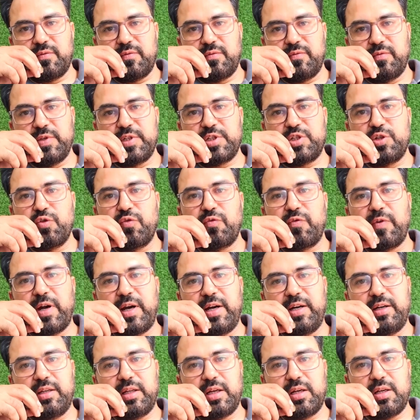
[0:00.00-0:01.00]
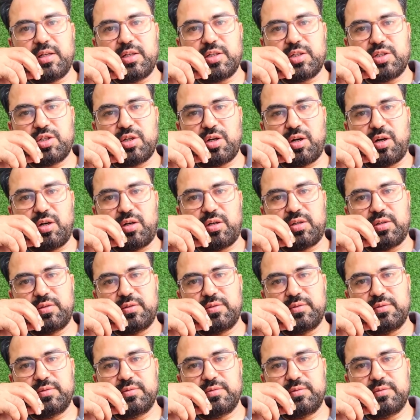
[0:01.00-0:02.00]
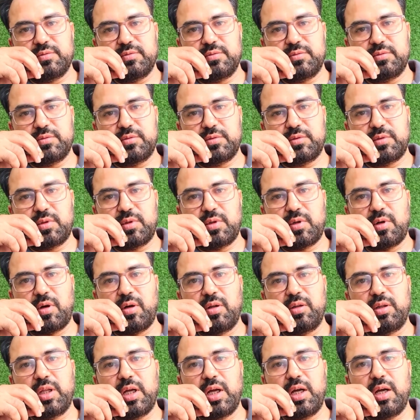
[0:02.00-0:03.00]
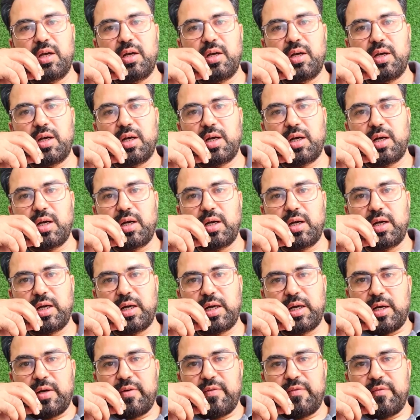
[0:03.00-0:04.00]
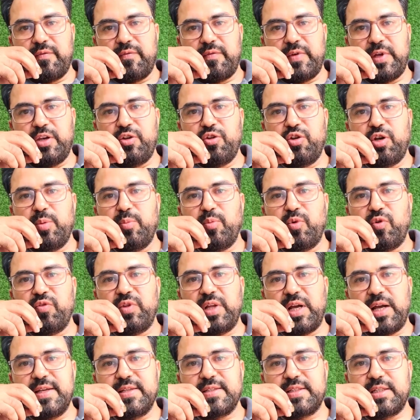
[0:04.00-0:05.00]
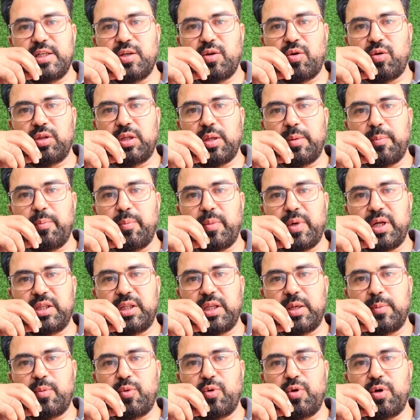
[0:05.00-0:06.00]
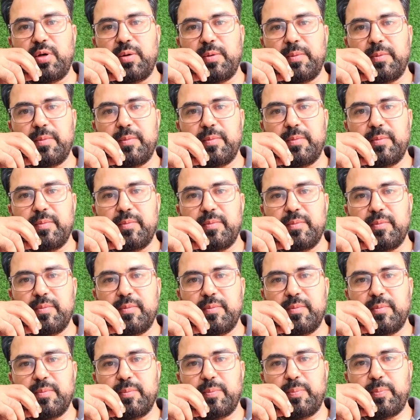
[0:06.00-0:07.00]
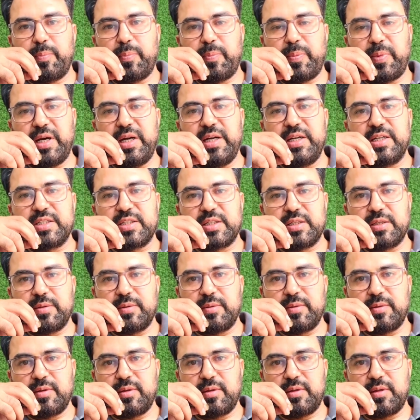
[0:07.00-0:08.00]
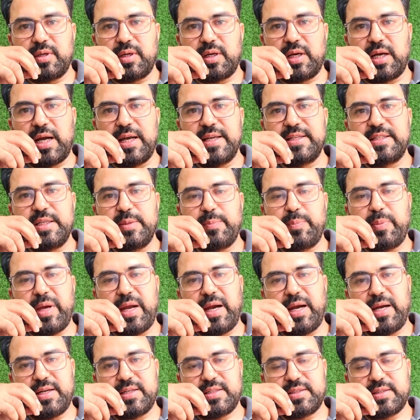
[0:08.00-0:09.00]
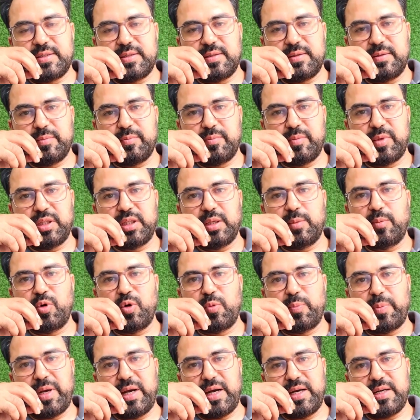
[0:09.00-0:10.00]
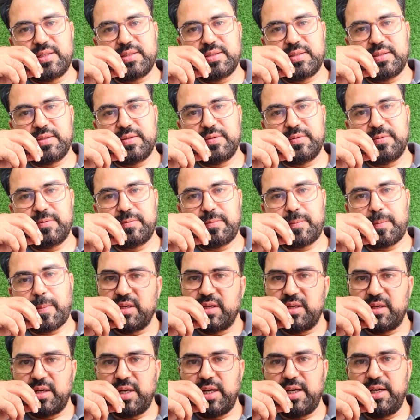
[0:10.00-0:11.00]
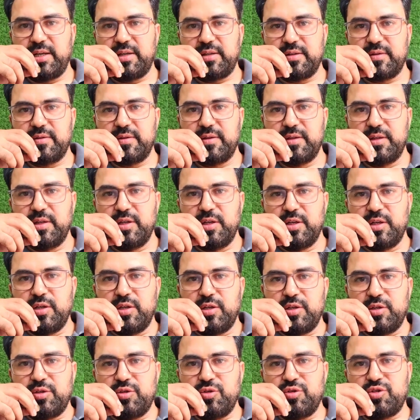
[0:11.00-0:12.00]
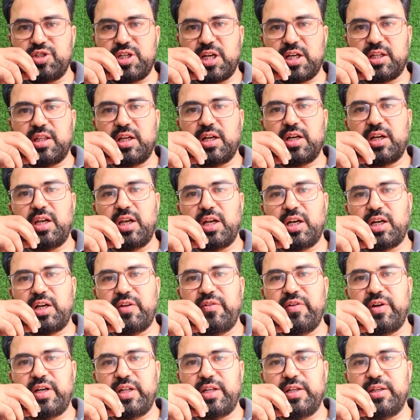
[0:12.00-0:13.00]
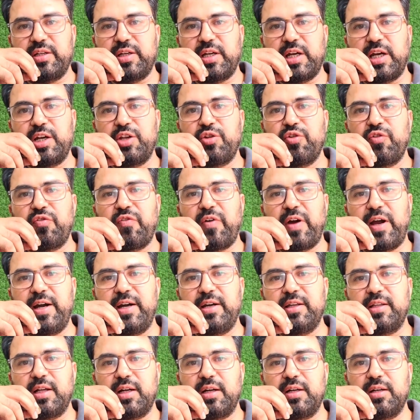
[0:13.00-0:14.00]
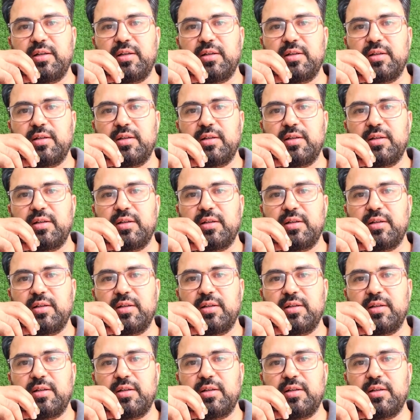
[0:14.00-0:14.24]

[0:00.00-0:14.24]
which you find the short on the when you remove the IC on the motherboard prints IC pads, motherboard pads, right? You check the connectivity and you find the